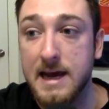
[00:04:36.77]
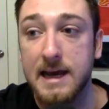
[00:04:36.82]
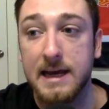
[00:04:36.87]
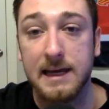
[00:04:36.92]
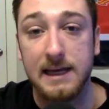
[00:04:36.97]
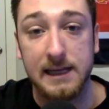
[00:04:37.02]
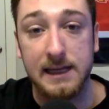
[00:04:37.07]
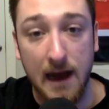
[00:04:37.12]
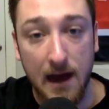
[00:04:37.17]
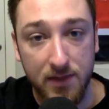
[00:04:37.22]

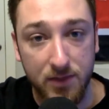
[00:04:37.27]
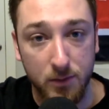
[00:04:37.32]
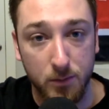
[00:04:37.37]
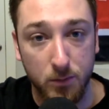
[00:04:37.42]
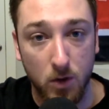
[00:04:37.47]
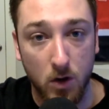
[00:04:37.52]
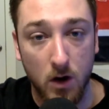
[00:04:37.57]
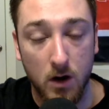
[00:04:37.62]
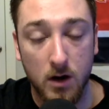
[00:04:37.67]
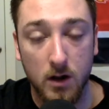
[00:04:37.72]
He got the
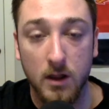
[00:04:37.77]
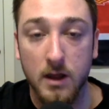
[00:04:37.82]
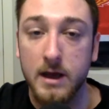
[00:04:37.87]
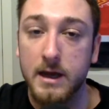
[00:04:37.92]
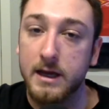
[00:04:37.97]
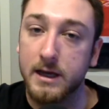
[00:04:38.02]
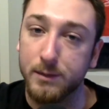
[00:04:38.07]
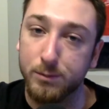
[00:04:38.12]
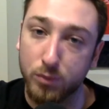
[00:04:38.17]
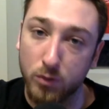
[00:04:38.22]
ball.
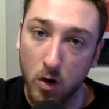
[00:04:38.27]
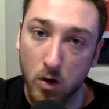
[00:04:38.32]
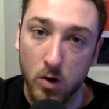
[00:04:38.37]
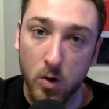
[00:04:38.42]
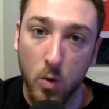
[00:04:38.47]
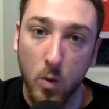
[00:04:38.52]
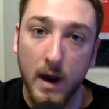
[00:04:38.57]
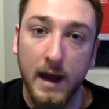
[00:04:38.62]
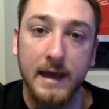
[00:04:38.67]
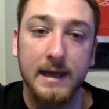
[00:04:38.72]
He broke
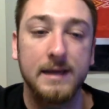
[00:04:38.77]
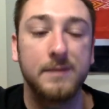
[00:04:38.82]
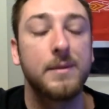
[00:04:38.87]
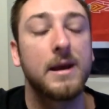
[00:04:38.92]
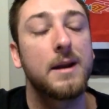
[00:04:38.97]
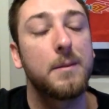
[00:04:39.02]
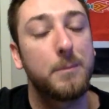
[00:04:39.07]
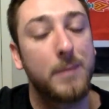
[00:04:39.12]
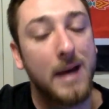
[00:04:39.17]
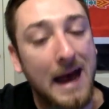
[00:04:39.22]
away. He
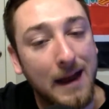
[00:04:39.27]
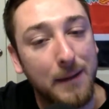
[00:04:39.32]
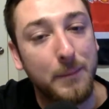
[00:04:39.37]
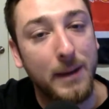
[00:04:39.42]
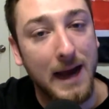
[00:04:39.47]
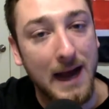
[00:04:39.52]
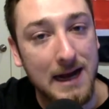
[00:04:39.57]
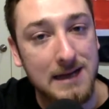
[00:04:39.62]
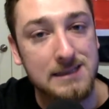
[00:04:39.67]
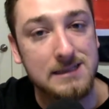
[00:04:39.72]
made a bad
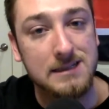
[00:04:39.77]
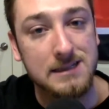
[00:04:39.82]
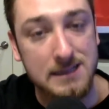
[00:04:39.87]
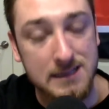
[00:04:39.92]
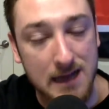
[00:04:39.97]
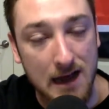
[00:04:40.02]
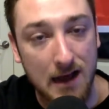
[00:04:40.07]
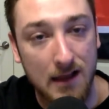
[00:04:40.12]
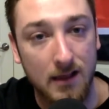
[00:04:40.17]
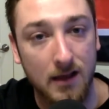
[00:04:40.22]
pass to
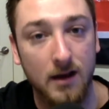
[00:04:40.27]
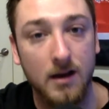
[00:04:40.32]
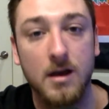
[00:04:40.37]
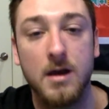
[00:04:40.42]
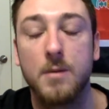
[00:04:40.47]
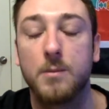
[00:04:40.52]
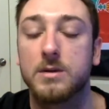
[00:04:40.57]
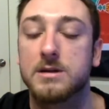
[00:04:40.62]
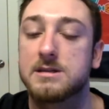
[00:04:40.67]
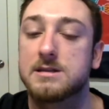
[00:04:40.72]
Salah,
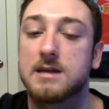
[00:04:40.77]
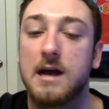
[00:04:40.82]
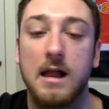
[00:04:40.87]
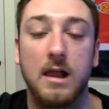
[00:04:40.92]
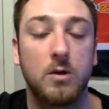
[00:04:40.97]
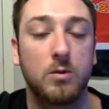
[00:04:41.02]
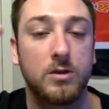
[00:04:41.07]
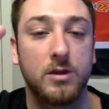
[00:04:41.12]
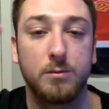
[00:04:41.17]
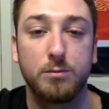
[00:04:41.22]
but
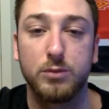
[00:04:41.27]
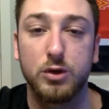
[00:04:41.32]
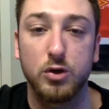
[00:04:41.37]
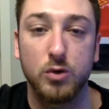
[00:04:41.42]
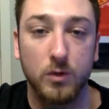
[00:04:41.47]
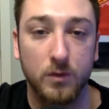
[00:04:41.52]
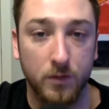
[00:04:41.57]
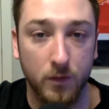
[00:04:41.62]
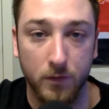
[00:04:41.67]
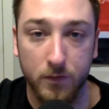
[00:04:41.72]
Salah with a
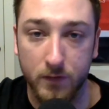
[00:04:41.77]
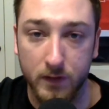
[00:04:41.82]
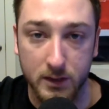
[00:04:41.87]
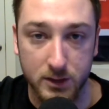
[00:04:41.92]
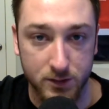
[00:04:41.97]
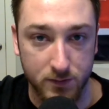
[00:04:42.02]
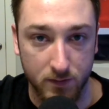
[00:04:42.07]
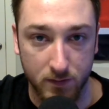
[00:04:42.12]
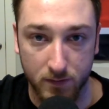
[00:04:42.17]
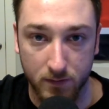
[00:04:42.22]
beautiful
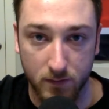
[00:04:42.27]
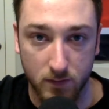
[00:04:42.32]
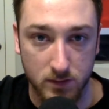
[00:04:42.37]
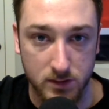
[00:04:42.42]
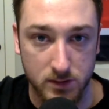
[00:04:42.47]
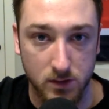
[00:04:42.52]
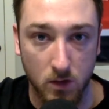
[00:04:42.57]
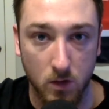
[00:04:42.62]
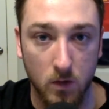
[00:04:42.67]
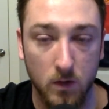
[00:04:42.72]
finish for the
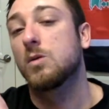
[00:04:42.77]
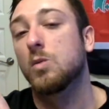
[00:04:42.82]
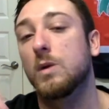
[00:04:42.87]
first goal.